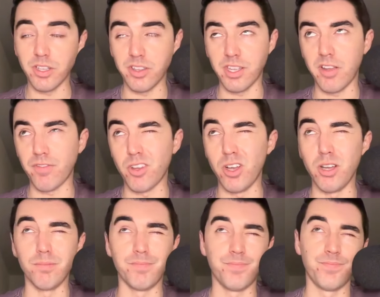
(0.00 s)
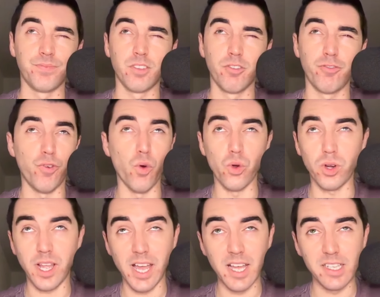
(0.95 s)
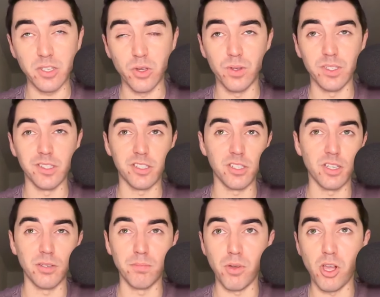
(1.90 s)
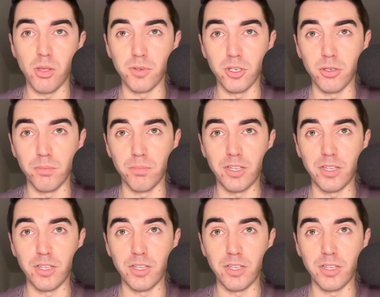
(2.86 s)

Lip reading: I think I've got 4 guys going: Son, Palmer,